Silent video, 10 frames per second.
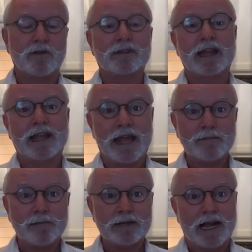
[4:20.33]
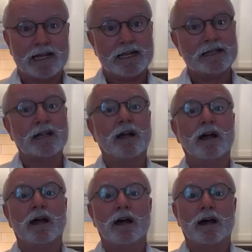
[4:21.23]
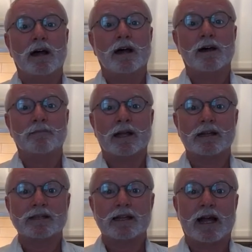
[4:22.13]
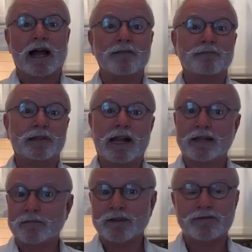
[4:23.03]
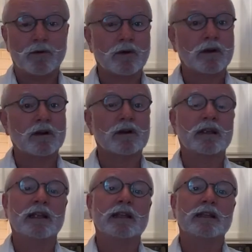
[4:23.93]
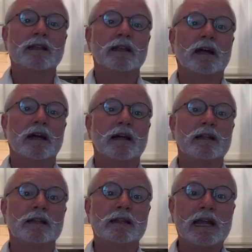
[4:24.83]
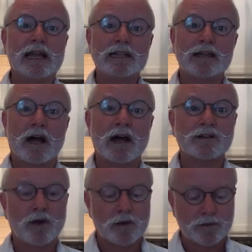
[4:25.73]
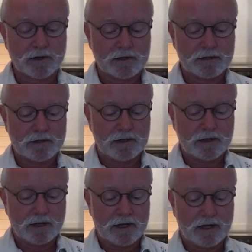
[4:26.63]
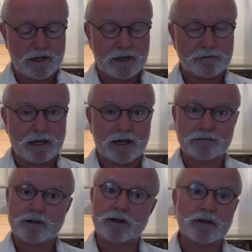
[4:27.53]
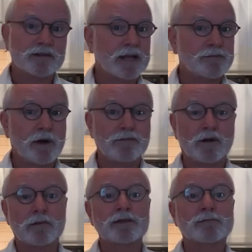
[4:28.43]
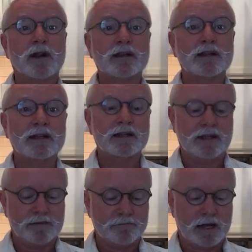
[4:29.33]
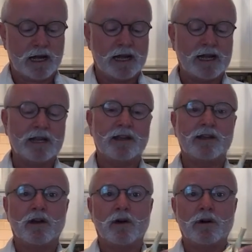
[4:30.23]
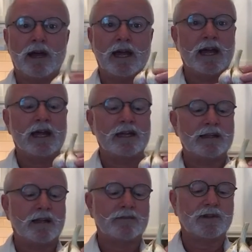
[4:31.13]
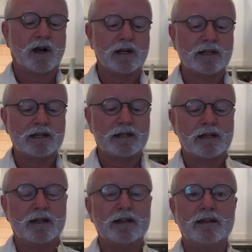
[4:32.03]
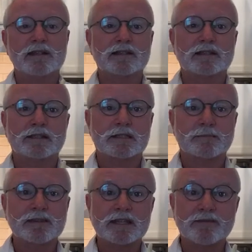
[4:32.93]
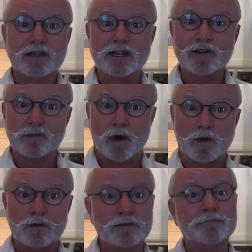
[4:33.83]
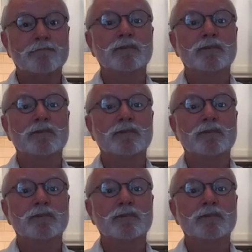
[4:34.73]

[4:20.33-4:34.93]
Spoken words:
they can be planted. Like I said, I've planted them before in late October. I'll go to the St. Paul Farmers Market and buy, a head of garlic that's specifically grown.